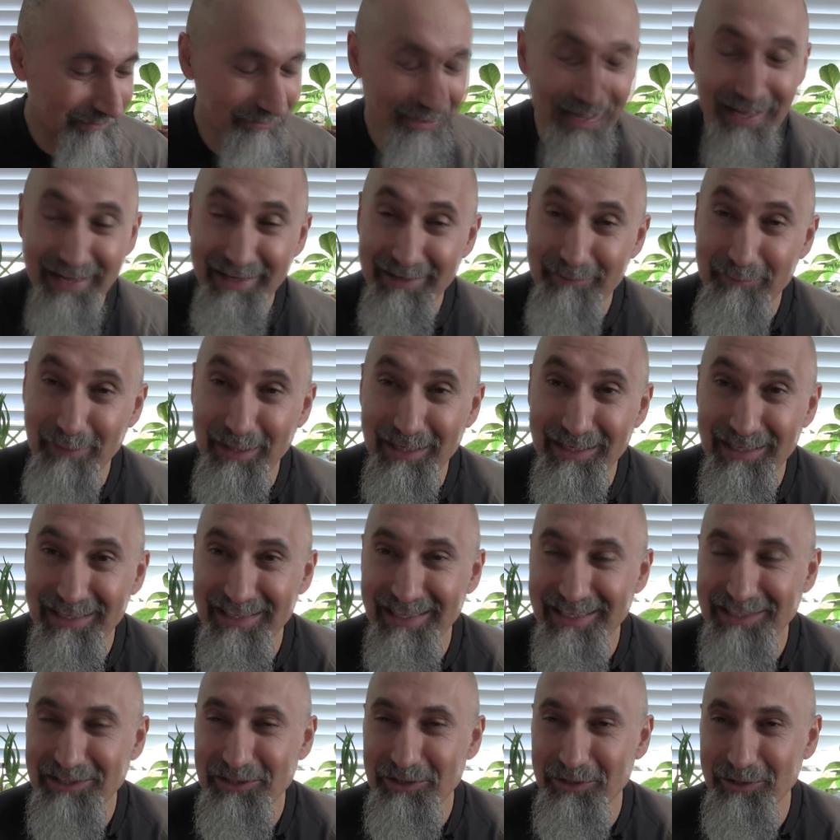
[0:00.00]
I've had in my
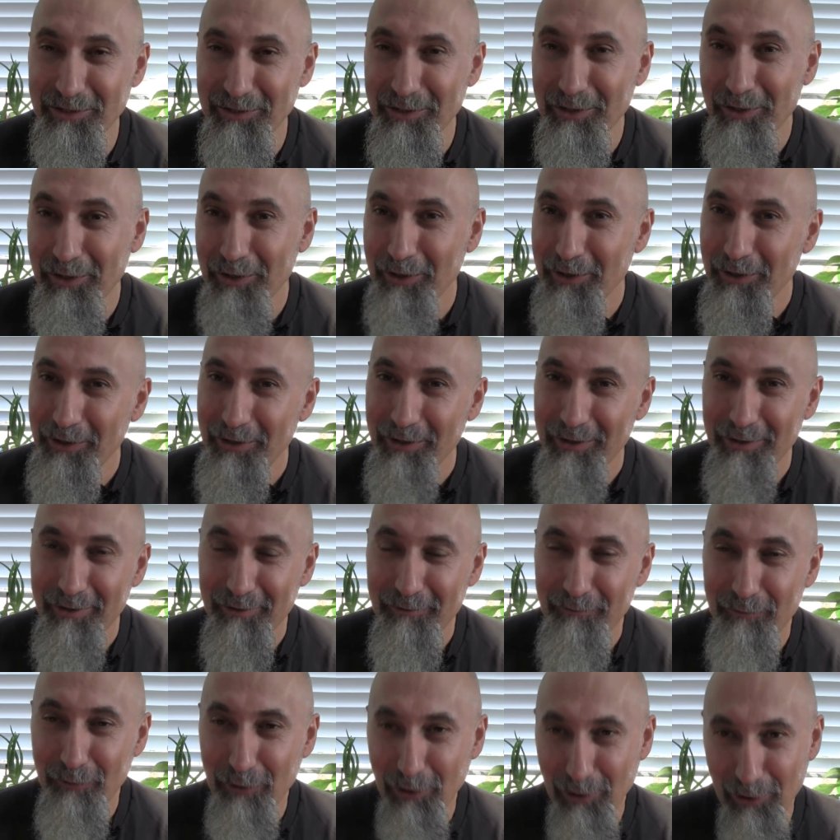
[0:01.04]
collection
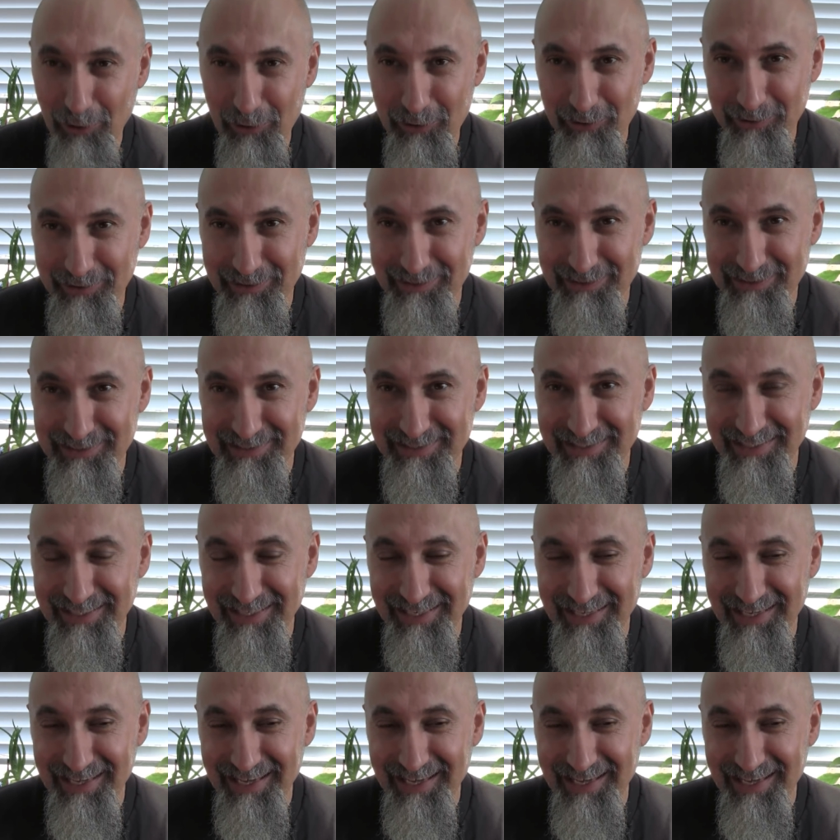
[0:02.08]
for the longest.